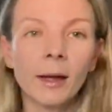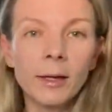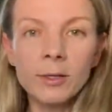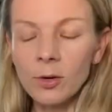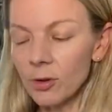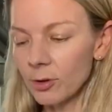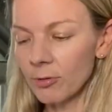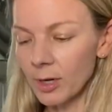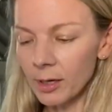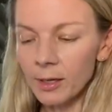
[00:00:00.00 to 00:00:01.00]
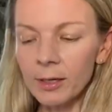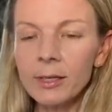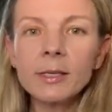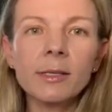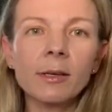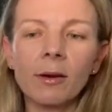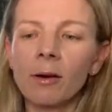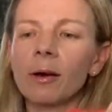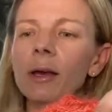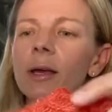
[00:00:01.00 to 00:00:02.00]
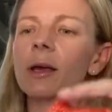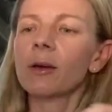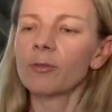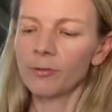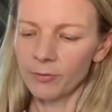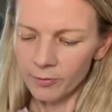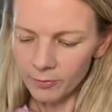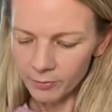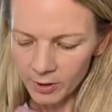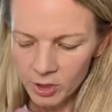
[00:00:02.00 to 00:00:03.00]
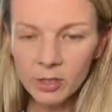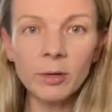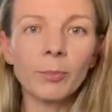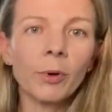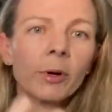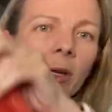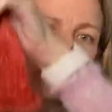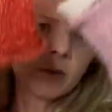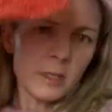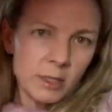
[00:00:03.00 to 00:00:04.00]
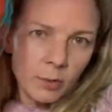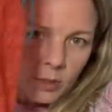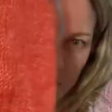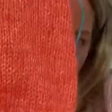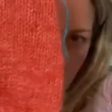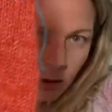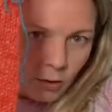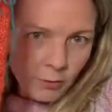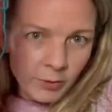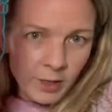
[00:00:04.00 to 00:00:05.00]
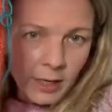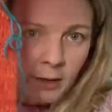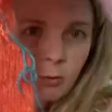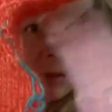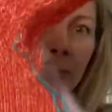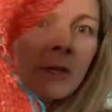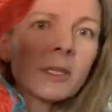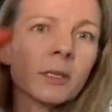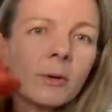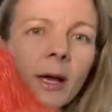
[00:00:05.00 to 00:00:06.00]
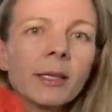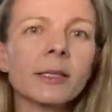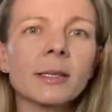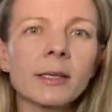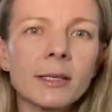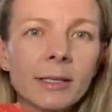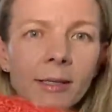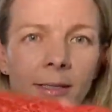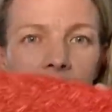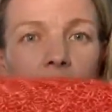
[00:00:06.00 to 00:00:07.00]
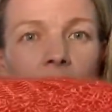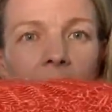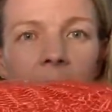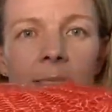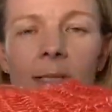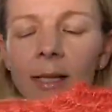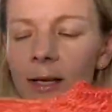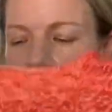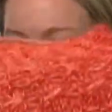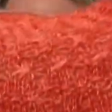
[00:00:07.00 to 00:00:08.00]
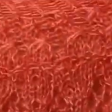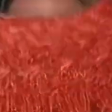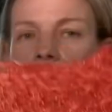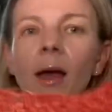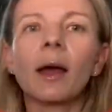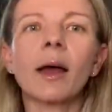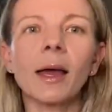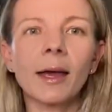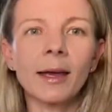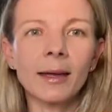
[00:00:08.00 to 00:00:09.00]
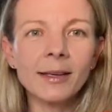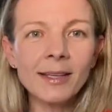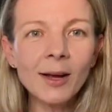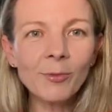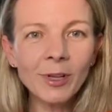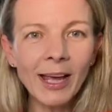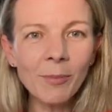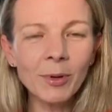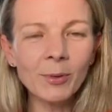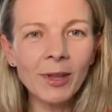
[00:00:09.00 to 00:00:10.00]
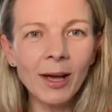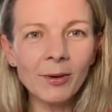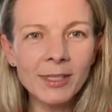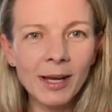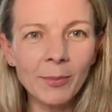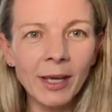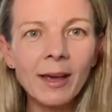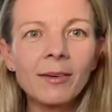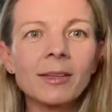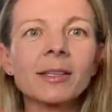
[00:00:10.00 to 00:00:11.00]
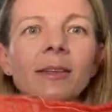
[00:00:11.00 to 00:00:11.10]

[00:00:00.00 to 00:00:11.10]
So the Ranunculus, I have finished the body of it, so it's off the needles, but it still needs sleeves. And yeah, I'm really happy with how it's coming out.